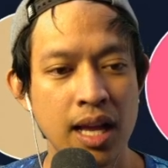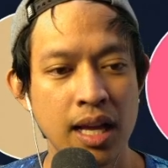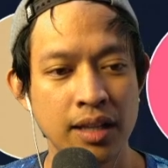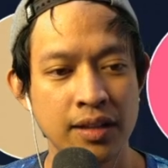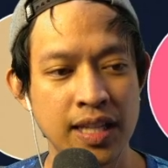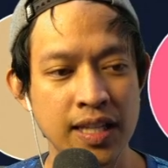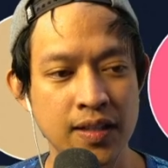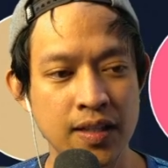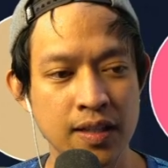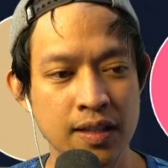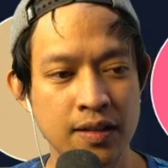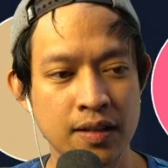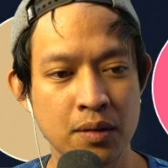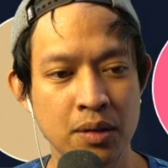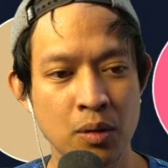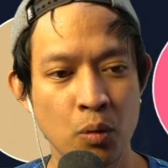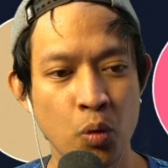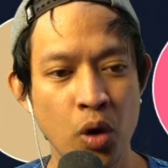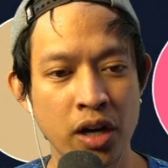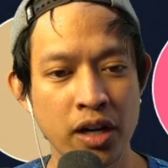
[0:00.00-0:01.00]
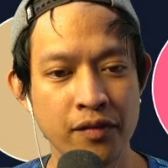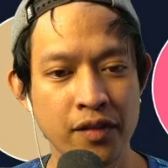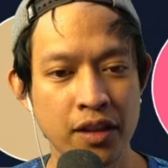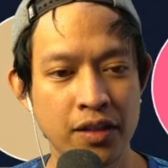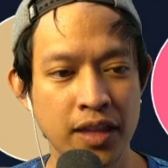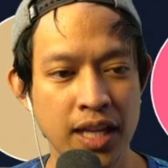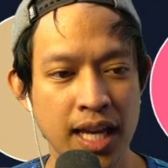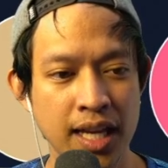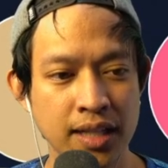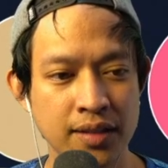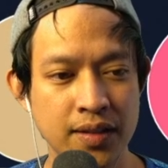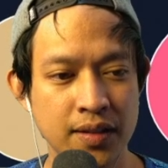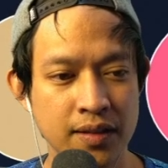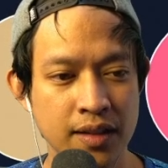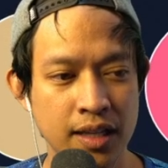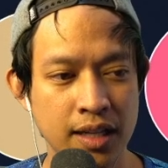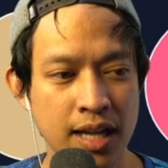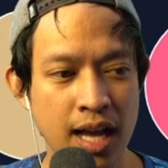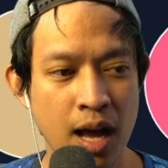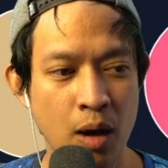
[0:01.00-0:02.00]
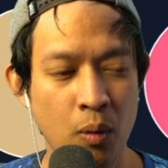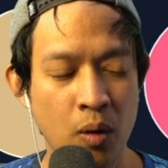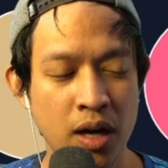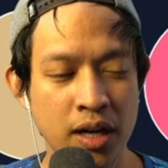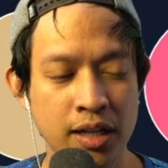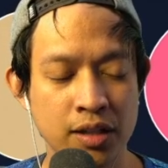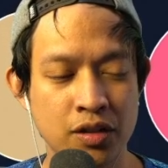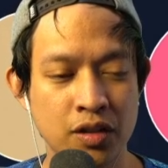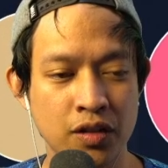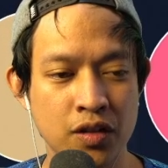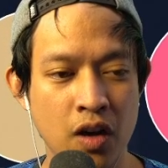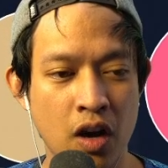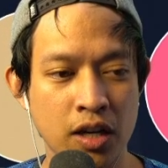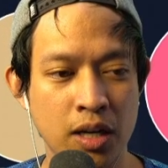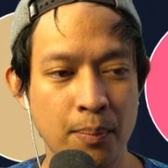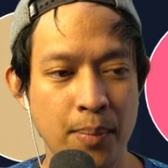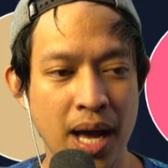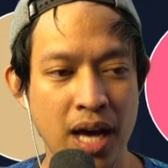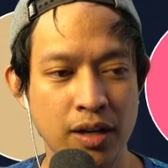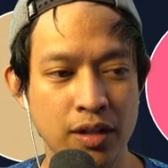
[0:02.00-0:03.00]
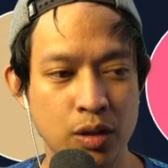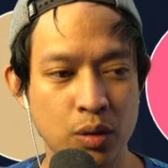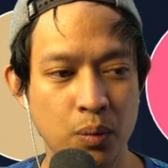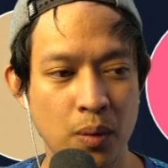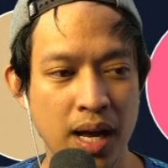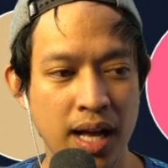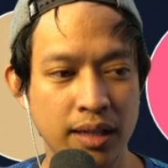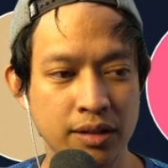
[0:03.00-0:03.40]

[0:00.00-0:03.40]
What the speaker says: This is one of the things that I wanted to talk about as well.